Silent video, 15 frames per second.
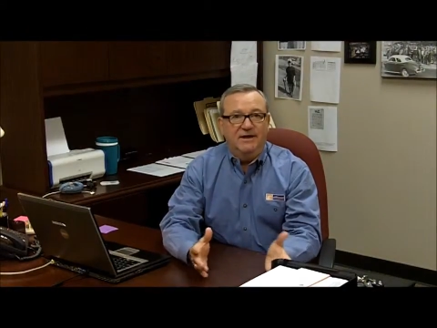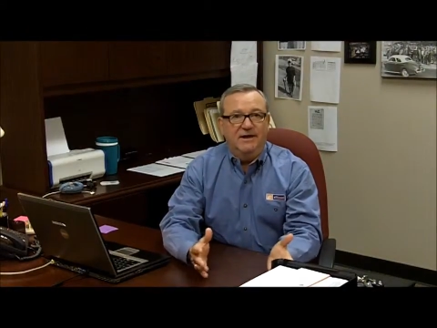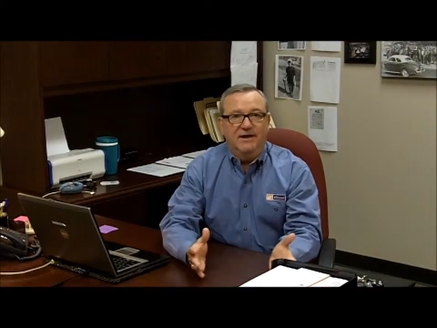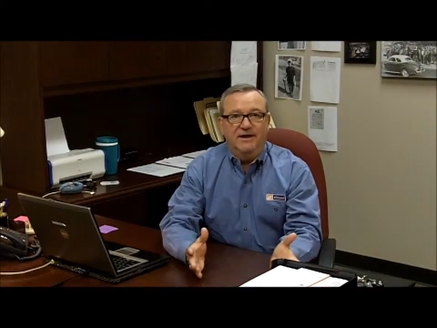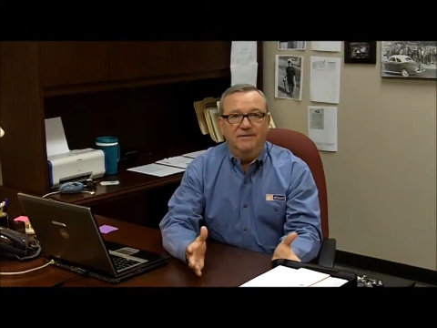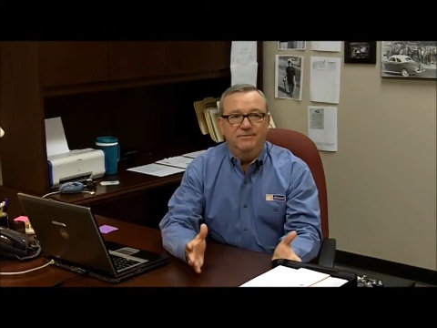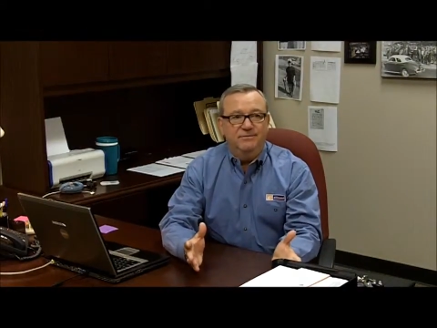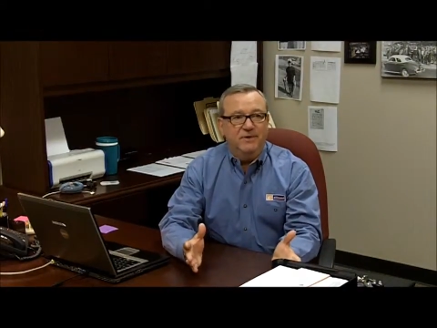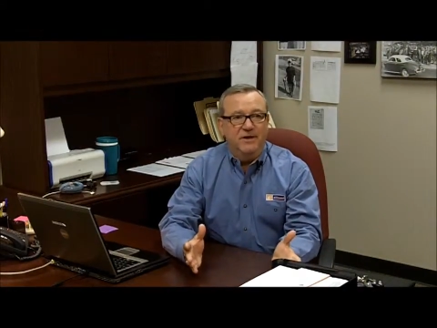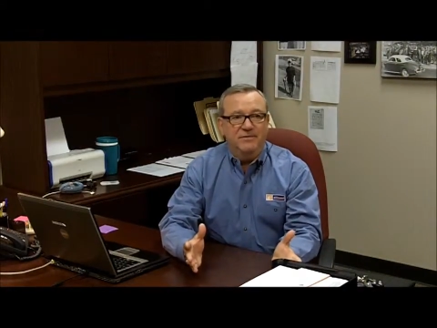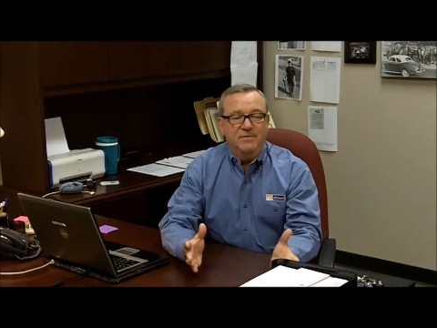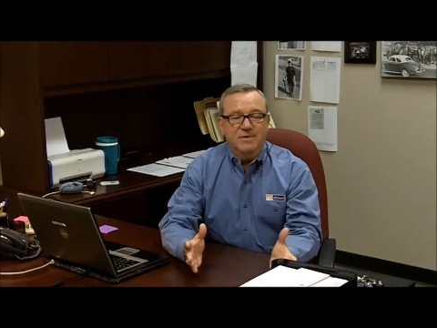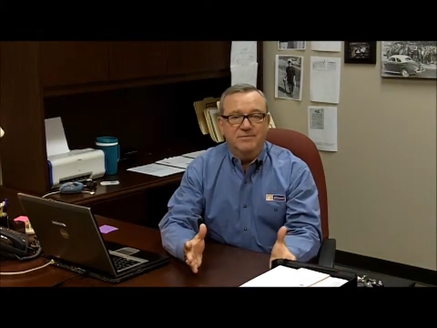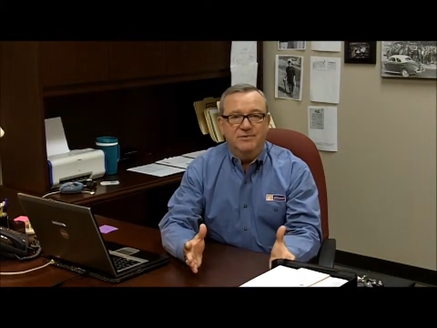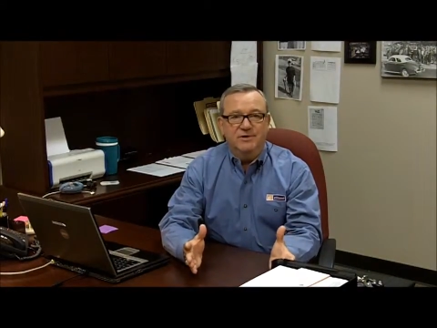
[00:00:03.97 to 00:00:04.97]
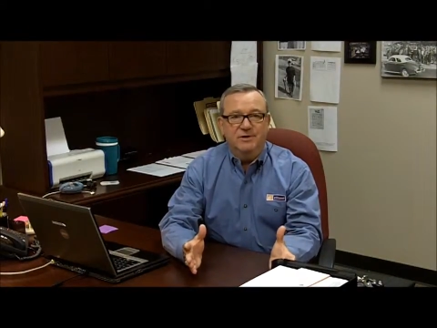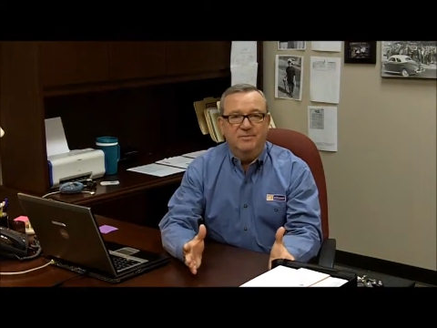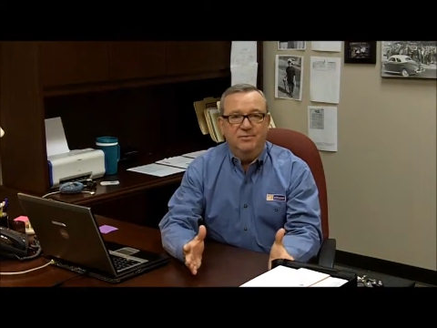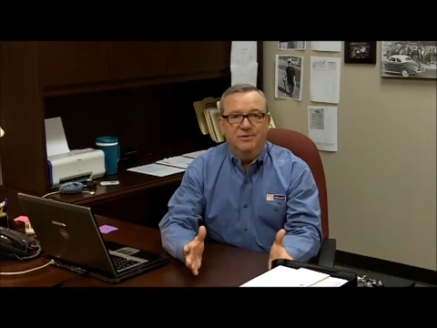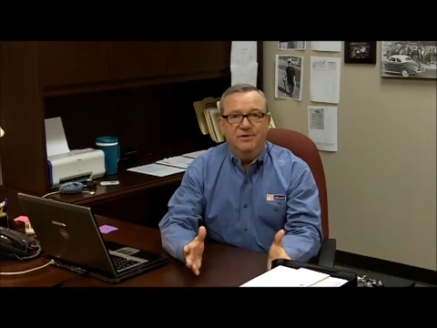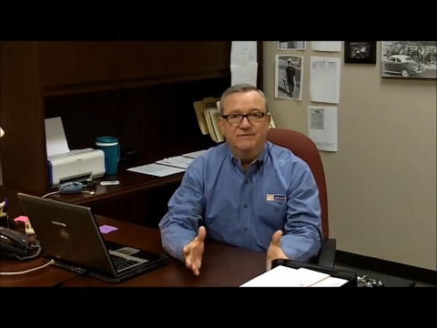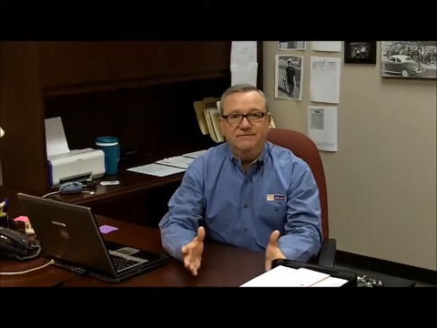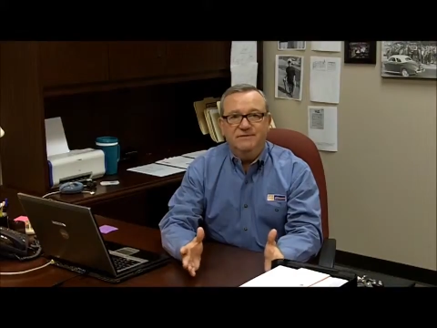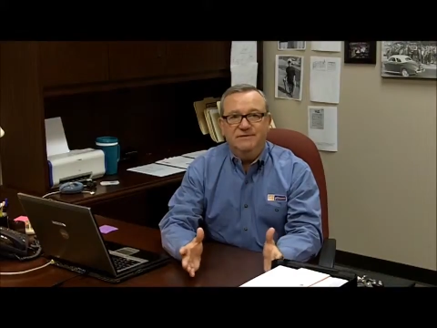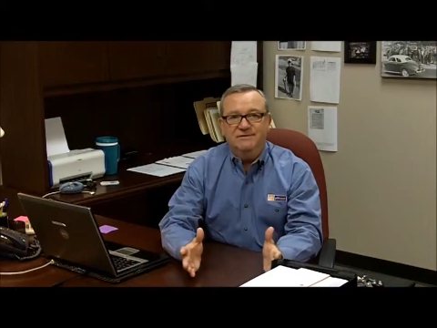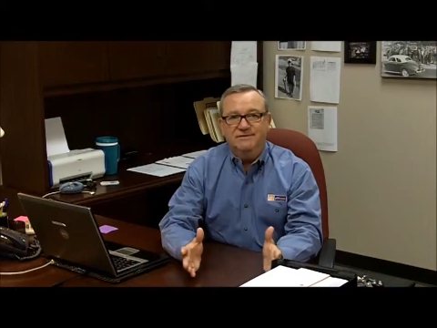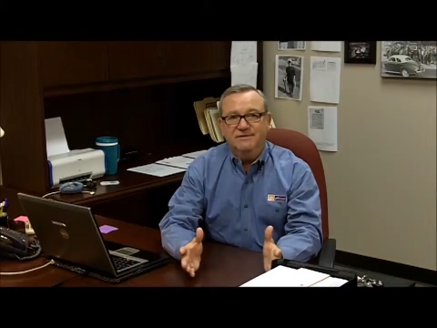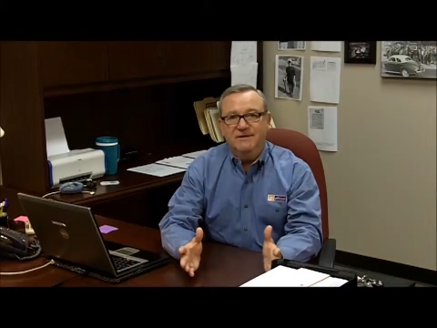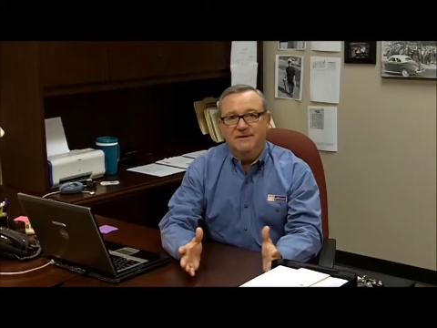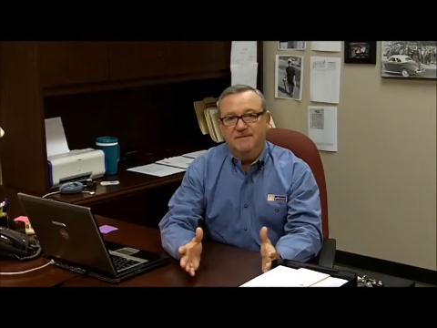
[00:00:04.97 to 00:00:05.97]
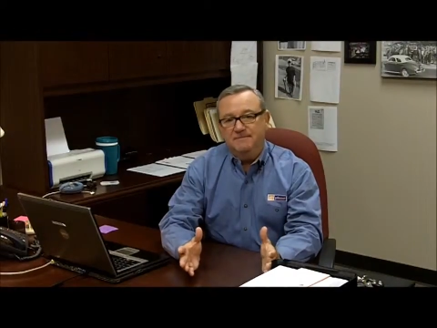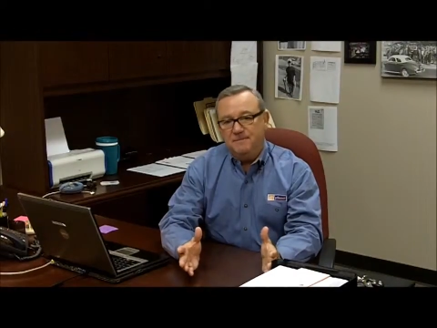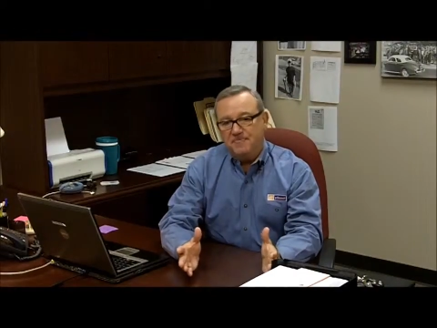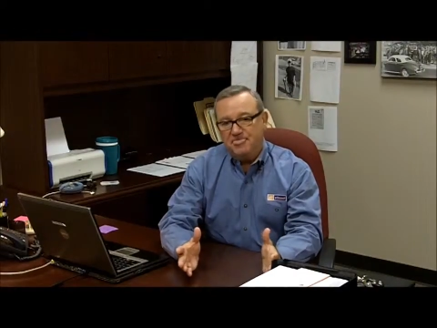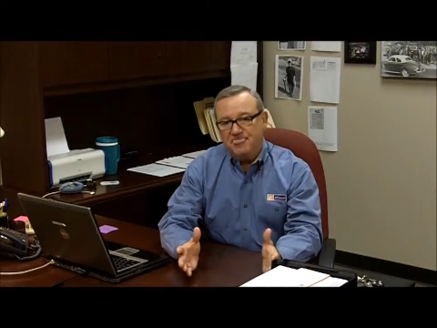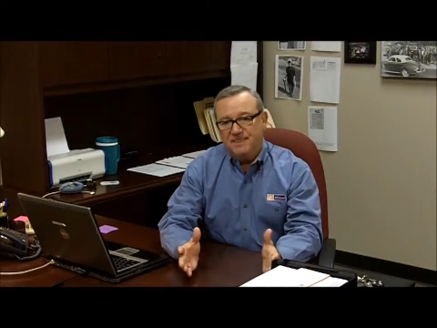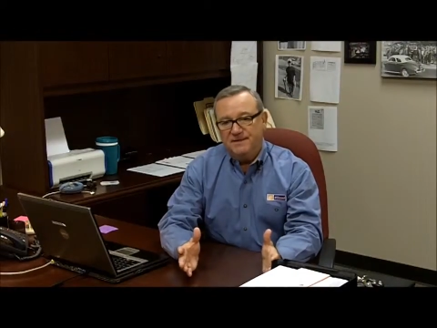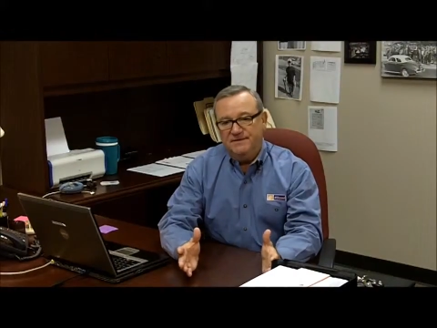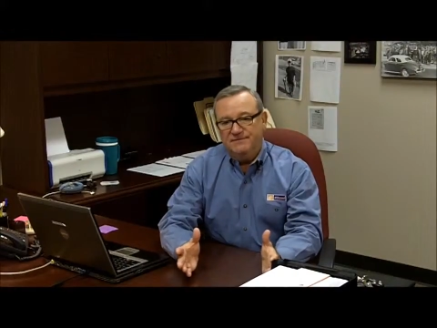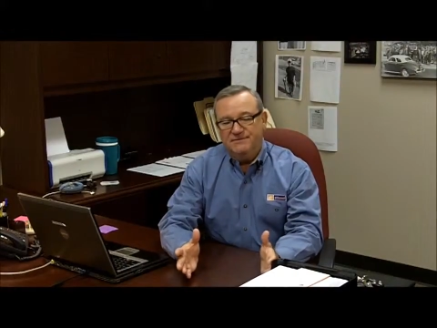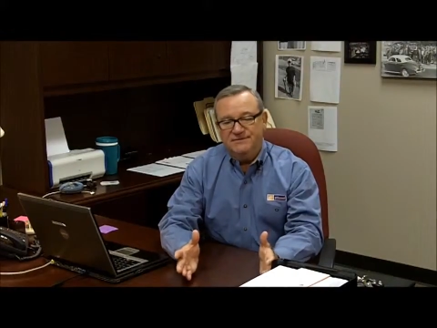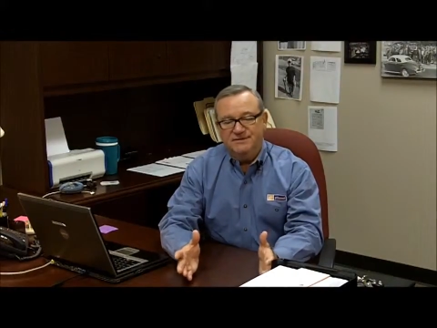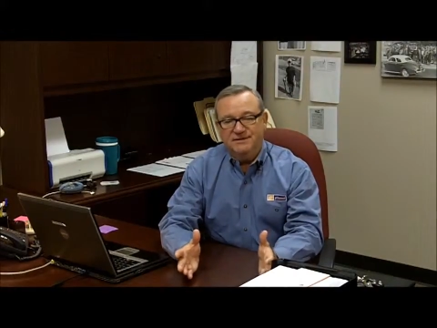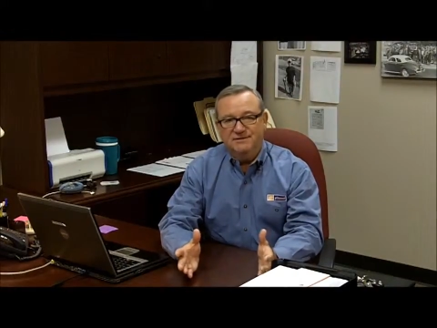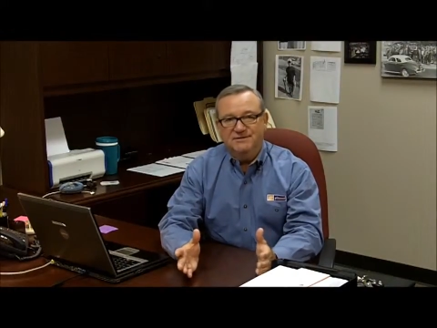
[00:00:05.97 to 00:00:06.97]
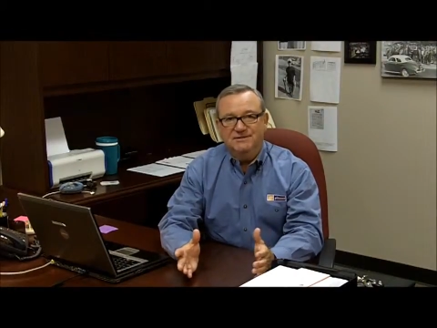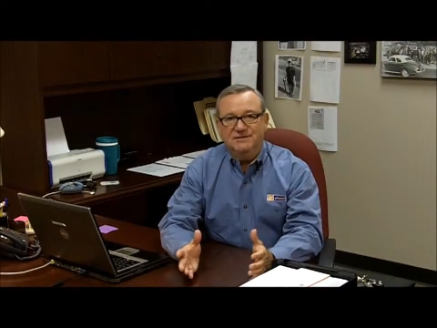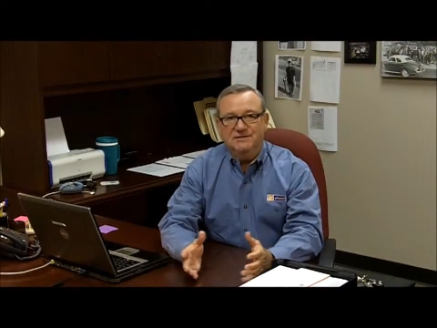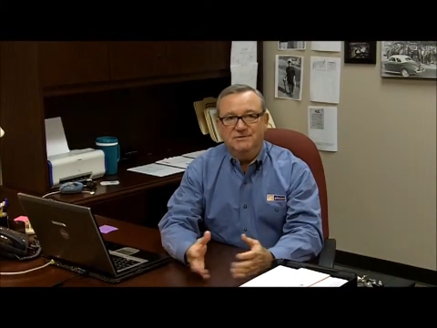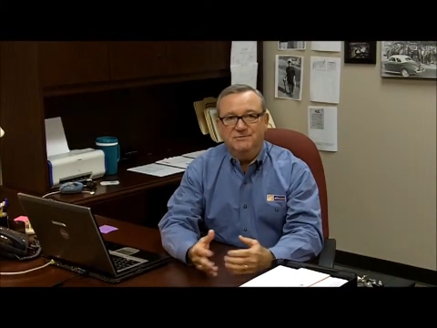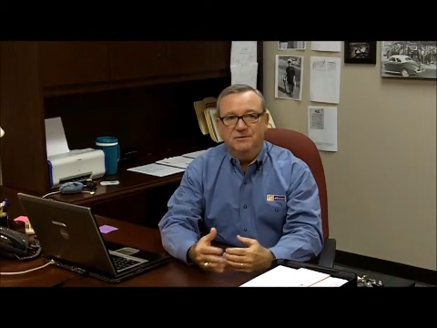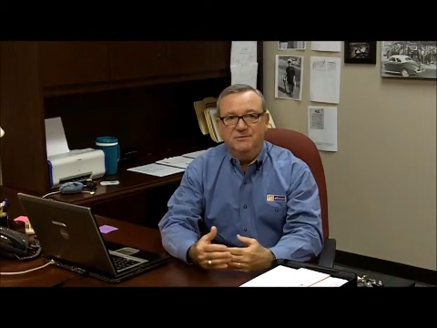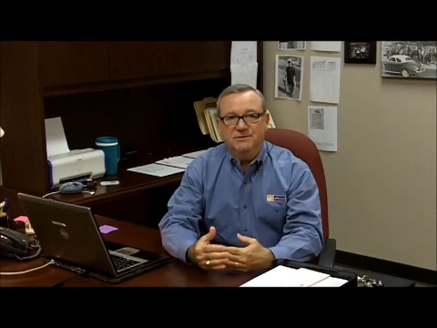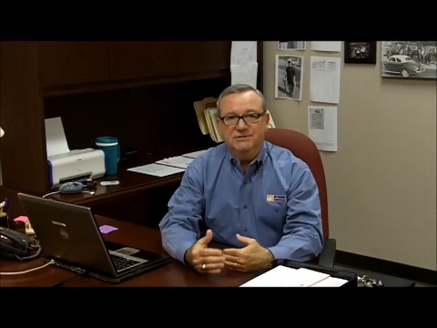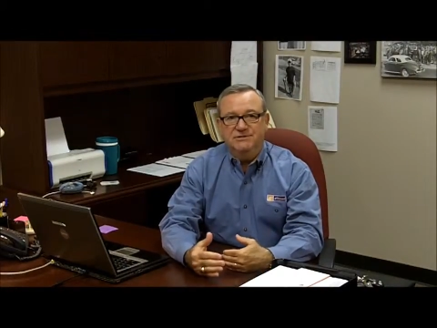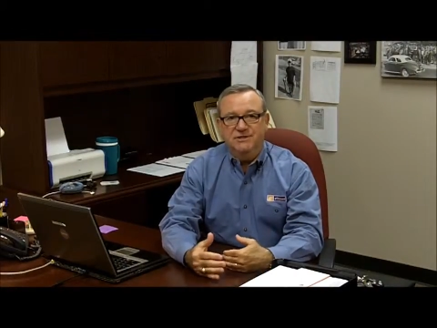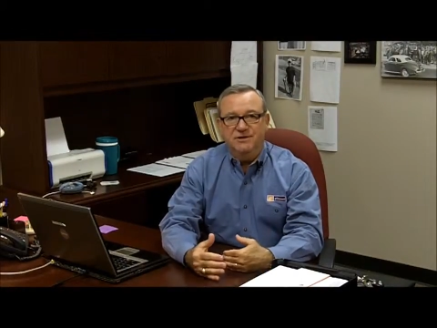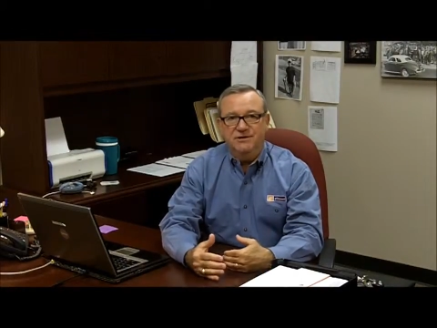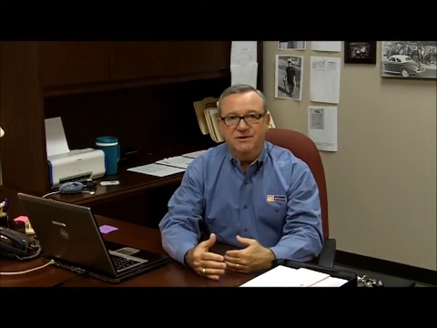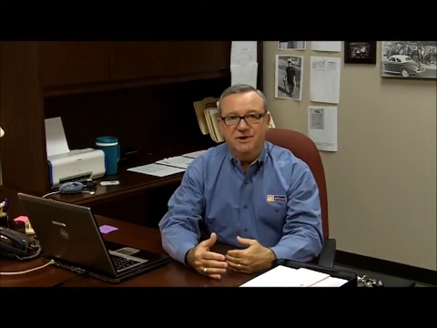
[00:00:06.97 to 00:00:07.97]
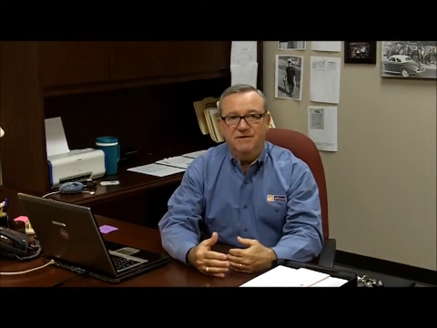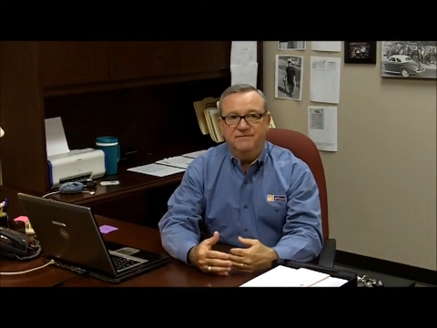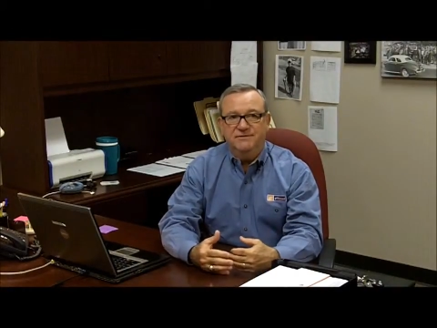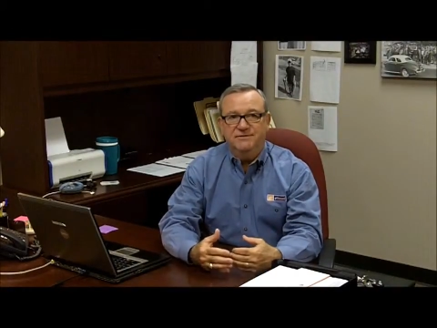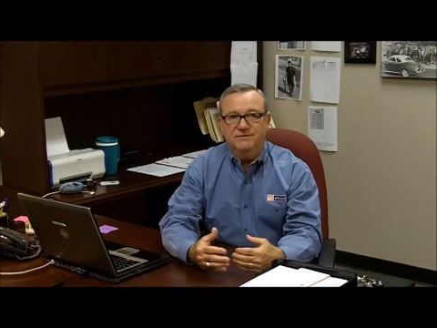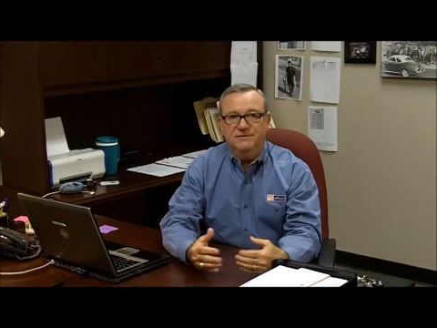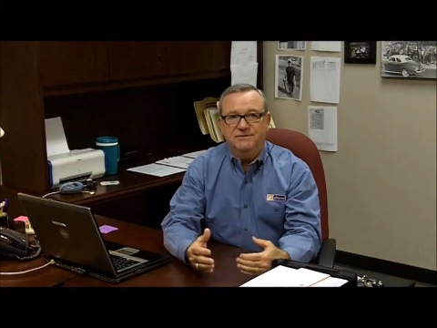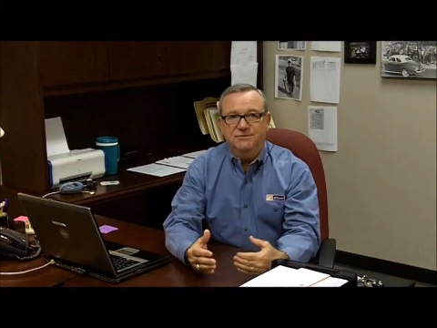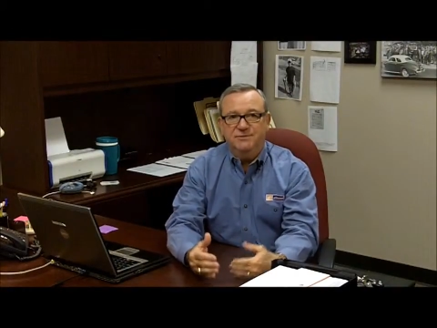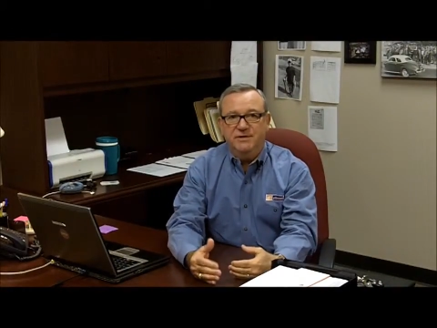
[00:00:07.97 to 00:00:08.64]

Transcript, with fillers: I, I remember our previous uh, facilities where we shared offices.